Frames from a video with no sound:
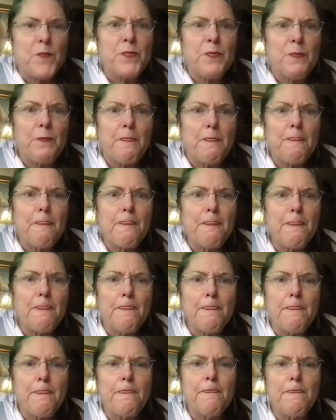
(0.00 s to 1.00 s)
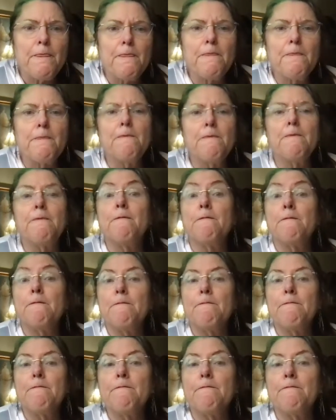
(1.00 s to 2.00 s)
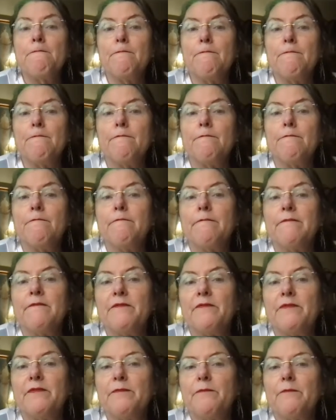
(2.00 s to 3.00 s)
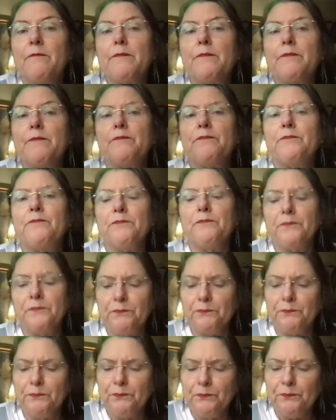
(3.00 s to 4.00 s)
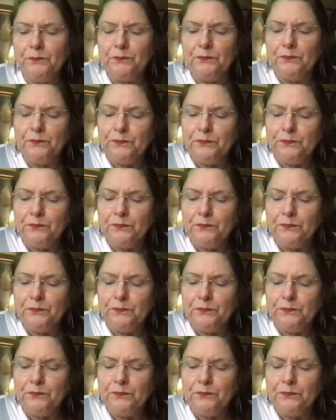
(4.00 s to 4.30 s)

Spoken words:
(not speaking)